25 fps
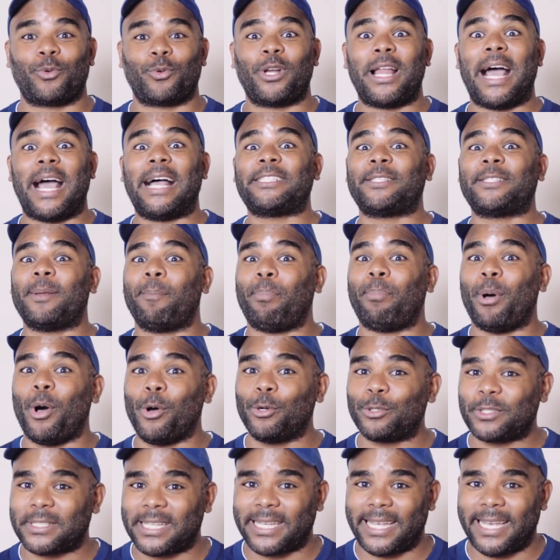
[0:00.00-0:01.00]
We're not
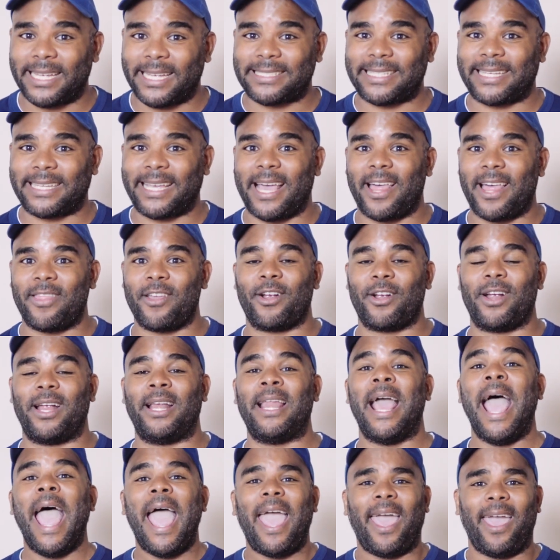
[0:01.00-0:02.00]
supposed to get together
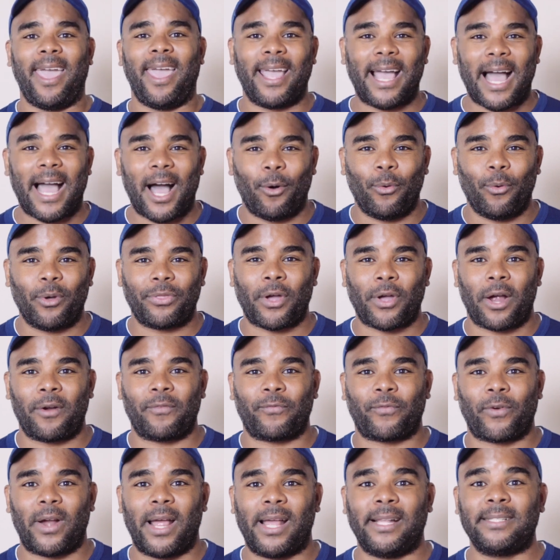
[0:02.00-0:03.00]
and hang out with our
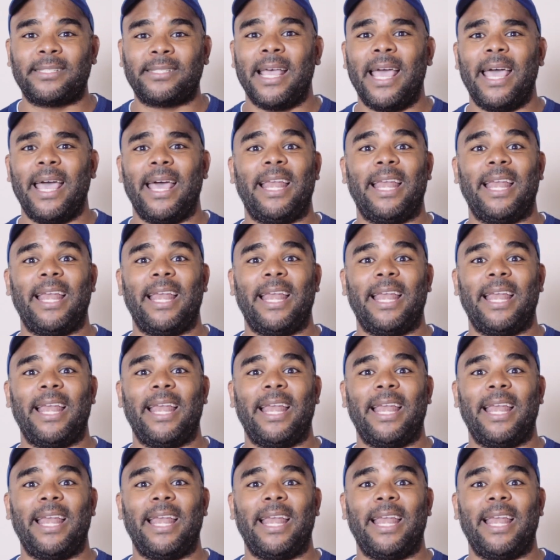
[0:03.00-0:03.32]
friends.